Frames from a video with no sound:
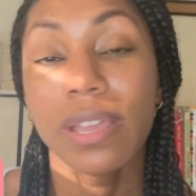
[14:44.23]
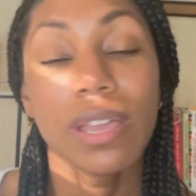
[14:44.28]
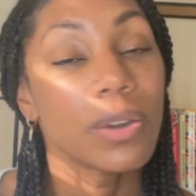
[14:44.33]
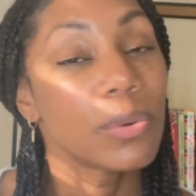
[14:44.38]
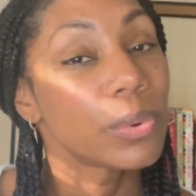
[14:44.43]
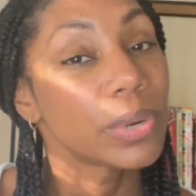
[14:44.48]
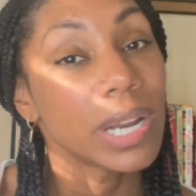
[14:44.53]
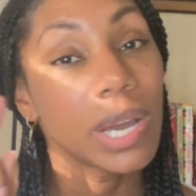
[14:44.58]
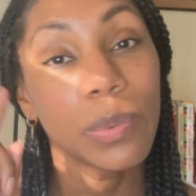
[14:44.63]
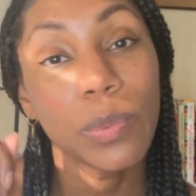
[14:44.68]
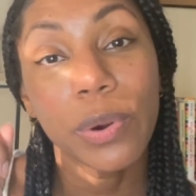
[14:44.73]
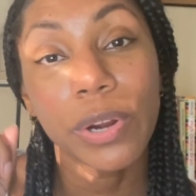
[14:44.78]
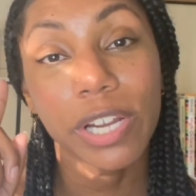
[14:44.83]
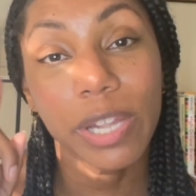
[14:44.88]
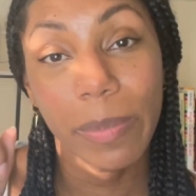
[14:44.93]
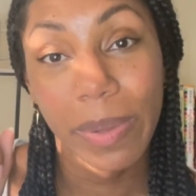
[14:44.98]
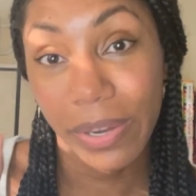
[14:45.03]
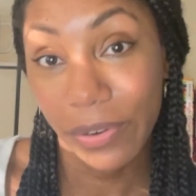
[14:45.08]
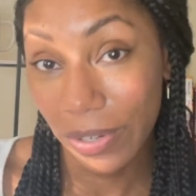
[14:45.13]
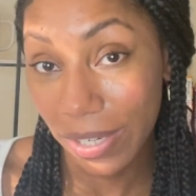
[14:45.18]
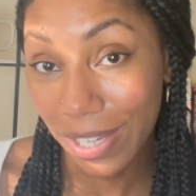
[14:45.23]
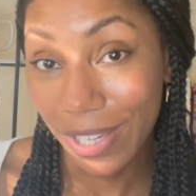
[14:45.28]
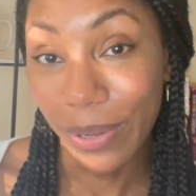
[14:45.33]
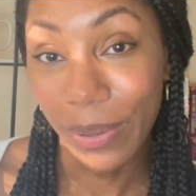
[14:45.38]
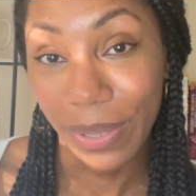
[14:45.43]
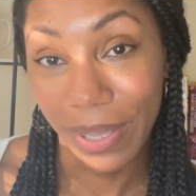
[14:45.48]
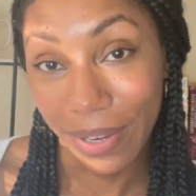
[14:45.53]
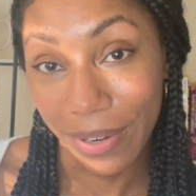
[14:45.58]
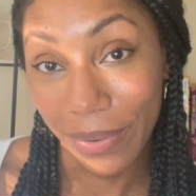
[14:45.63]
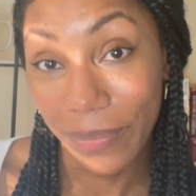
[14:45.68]
We're not worrying about our ego
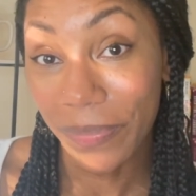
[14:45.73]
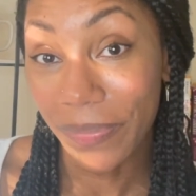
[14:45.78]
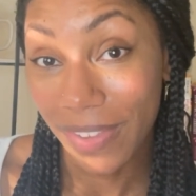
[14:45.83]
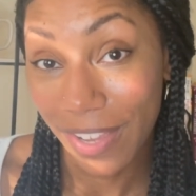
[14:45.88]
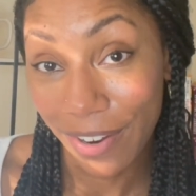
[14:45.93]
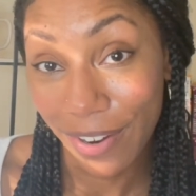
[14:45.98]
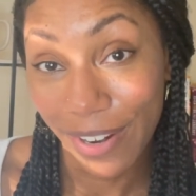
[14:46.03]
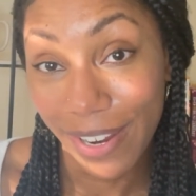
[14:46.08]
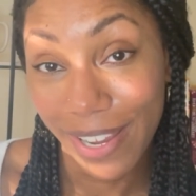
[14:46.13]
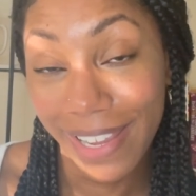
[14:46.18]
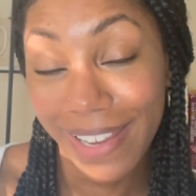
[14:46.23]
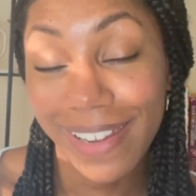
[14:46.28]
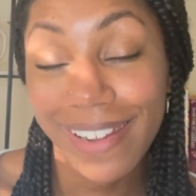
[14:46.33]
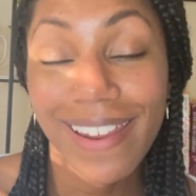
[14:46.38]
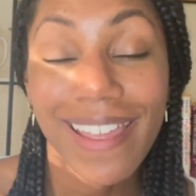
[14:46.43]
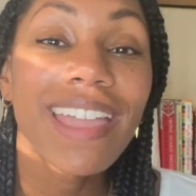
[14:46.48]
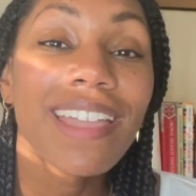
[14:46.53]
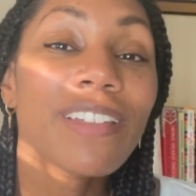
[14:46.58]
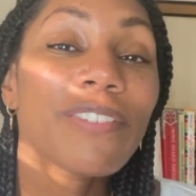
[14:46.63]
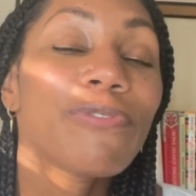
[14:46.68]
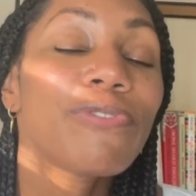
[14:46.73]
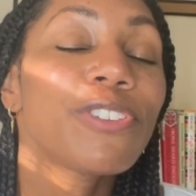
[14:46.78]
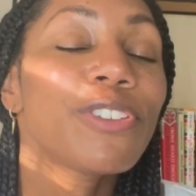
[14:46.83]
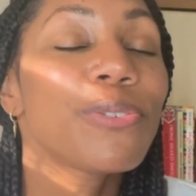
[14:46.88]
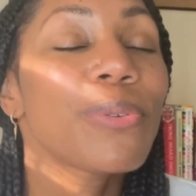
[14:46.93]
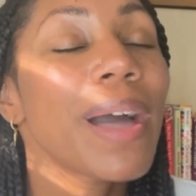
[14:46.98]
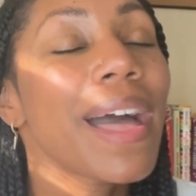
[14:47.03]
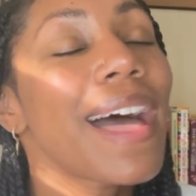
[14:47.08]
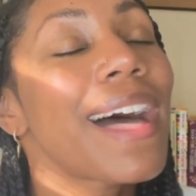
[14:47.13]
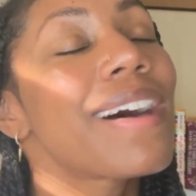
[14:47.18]
here, all right? If you
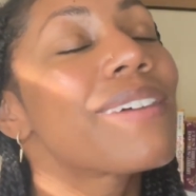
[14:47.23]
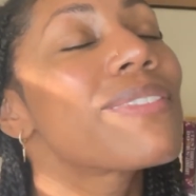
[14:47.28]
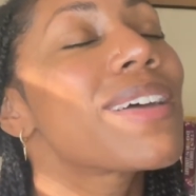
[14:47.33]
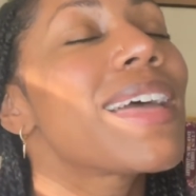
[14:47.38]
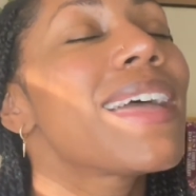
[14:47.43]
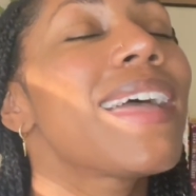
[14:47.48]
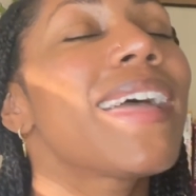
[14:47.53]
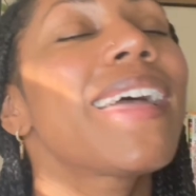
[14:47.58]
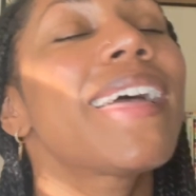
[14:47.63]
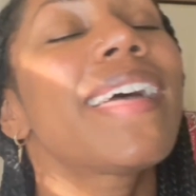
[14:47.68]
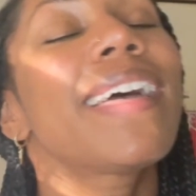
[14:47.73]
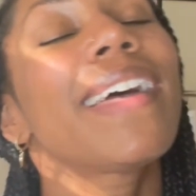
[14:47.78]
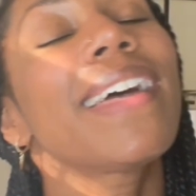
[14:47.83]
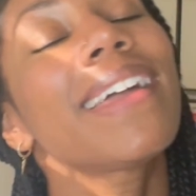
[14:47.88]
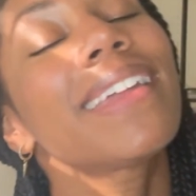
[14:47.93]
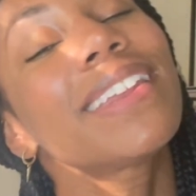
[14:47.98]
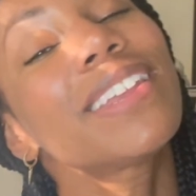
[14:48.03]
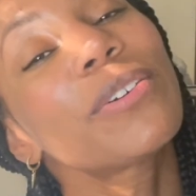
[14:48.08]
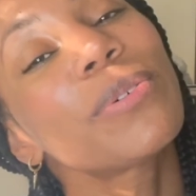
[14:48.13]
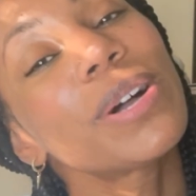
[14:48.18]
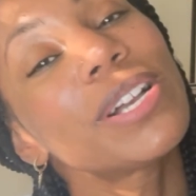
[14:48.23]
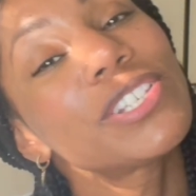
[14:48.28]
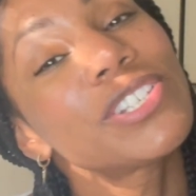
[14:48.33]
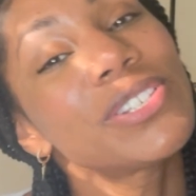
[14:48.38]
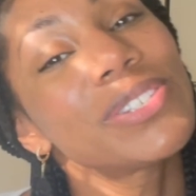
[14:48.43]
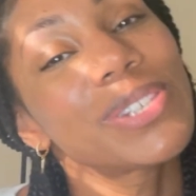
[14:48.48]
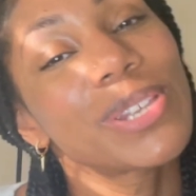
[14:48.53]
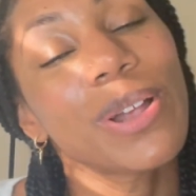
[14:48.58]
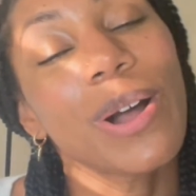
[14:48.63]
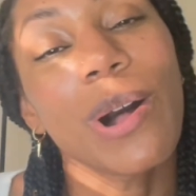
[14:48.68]
have any
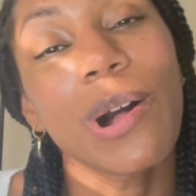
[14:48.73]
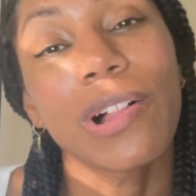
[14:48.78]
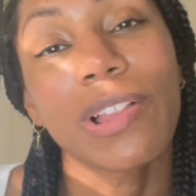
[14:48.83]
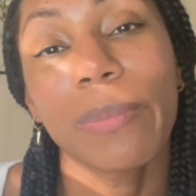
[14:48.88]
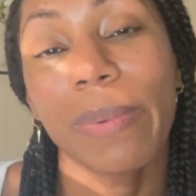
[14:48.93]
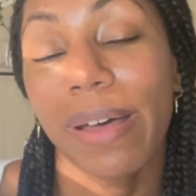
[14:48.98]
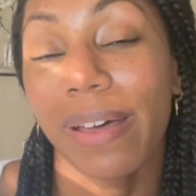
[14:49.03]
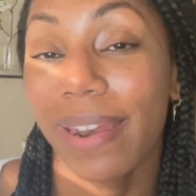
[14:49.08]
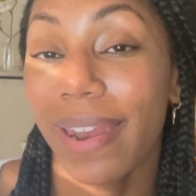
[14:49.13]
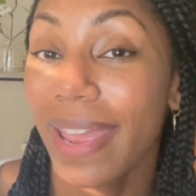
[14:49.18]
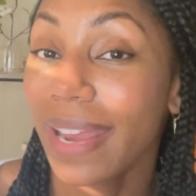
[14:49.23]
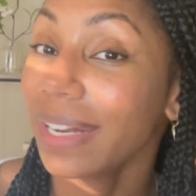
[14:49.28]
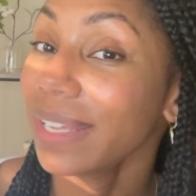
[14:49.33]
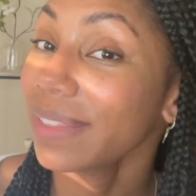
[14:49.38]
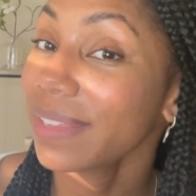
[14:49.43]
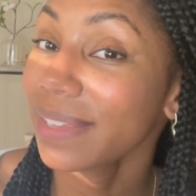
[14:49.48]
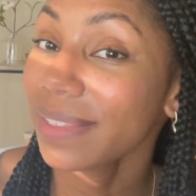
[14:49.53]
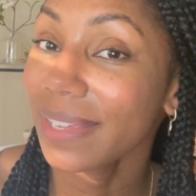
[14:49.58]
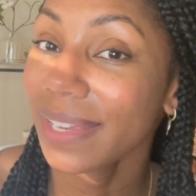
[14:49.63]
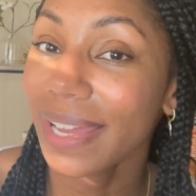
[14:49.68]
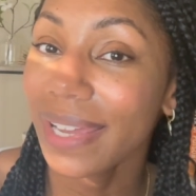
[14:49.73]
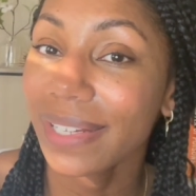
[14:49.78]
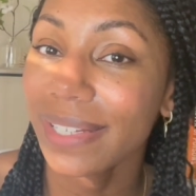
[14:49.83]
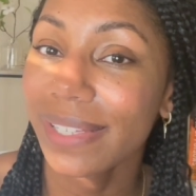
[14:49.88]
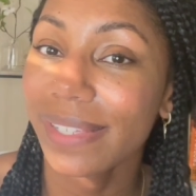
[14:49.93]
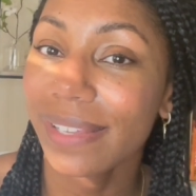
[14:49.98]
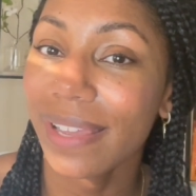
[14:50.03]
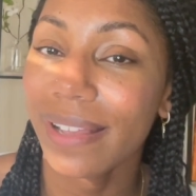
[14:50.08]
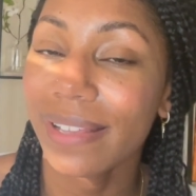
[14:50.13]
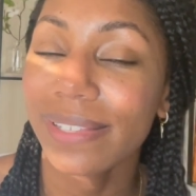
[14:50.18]
questions at all about anything that I
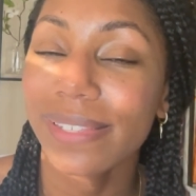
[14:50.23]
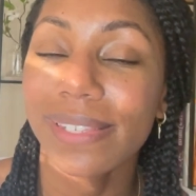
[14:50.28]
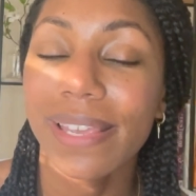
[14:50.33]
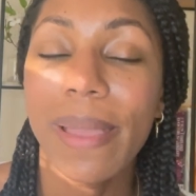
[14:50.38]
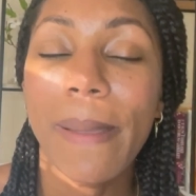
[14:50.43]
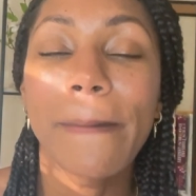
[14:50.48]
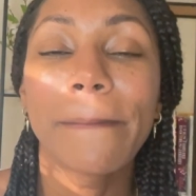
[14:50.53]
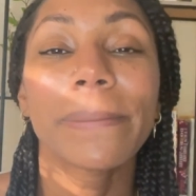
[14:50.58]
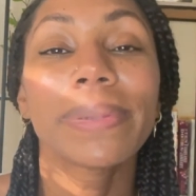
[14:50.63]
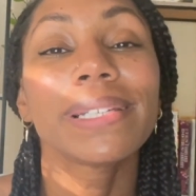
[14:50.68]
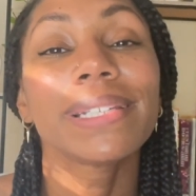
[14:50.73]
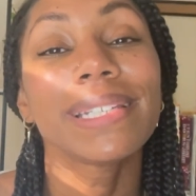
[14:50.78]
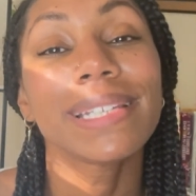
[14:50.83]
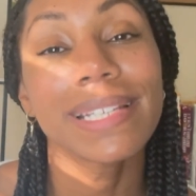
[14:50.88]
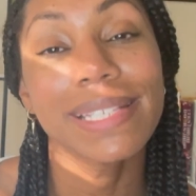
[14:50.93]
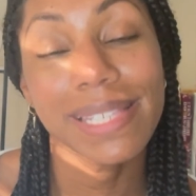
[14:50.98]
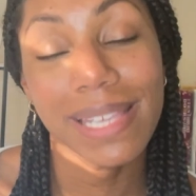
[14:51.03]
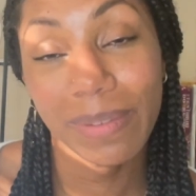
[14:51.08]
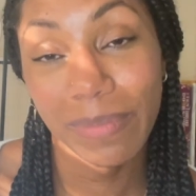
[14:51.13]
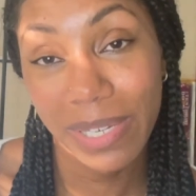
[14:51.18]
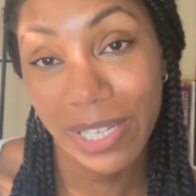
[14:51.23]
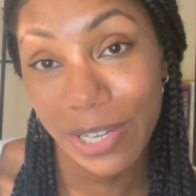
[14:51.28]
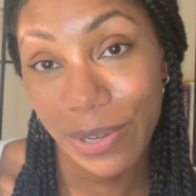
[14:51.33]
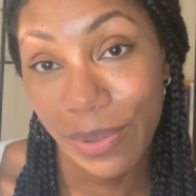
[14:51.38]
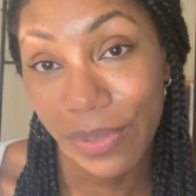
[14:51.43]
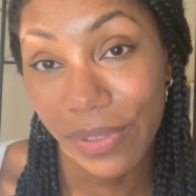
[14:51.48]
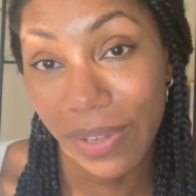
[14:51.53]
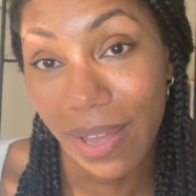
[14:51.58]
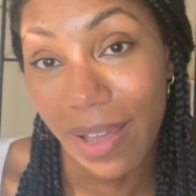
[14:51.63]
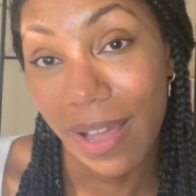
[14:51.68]
discussed, please let me know in
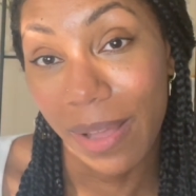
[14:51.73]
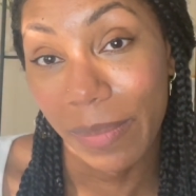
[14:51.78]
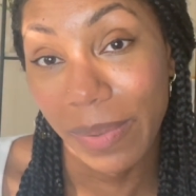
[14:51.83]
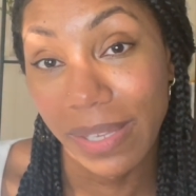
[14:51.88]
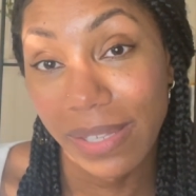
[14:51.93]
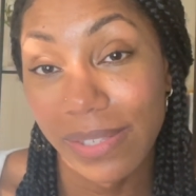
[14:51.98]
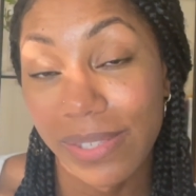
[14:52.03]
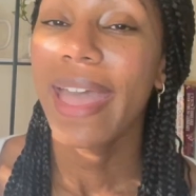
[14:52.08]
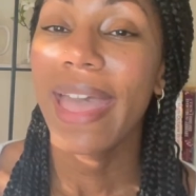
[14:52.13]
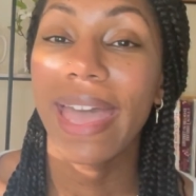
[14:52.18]
the comments.